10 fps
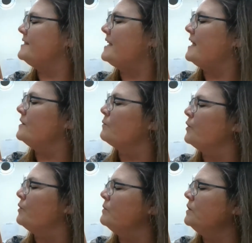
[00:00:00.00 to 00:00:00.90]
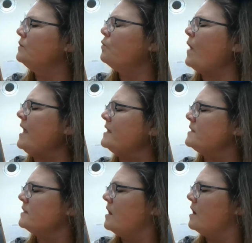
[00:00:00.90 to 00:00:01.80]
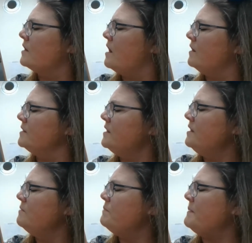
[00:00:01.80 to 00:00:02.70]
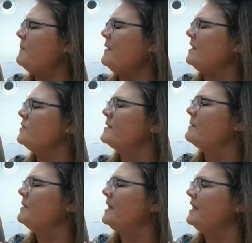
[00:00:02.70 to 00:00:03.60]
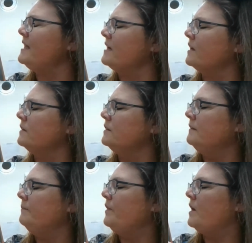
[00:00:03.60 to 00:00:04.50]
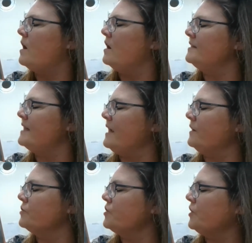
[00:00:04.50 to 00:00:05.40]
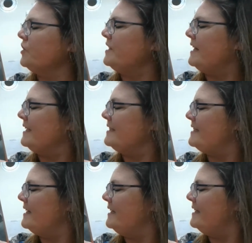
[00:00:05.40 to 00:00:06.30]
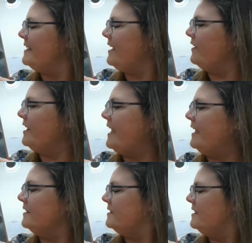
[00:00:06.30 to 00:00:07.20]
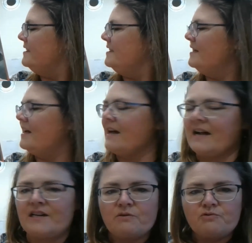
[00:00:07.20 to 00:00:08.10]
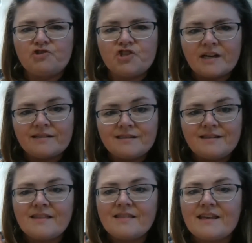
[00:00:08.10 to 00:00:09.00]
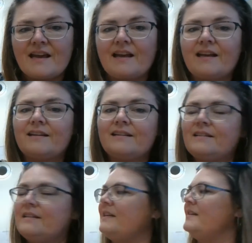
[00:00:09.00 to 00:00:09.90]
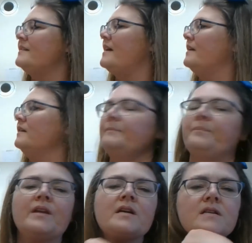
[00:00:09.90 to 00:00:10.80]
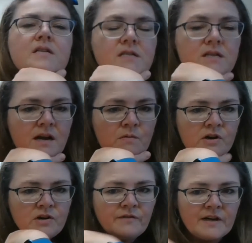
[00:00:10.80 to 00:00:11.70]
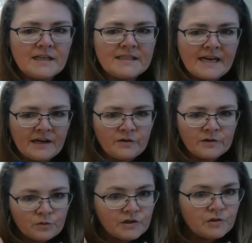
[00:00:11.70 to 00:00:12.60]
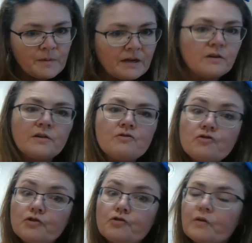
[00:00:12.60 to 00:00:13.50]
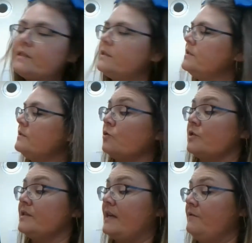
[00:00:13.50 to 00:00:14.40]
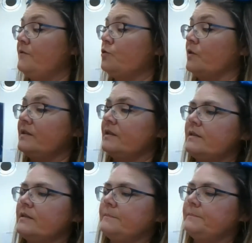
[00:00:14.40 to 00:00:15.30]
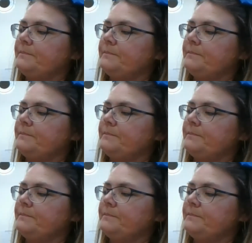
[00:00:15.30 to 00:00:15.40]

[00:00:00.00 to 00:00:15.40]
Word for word: stay in the room. Wait, Anh called. Maybe we can do something in here. Anh's anger turned and extended his hairy hand. I know just the thing, he said. I wonder if Anh's anger is going to make good choices or safe choices.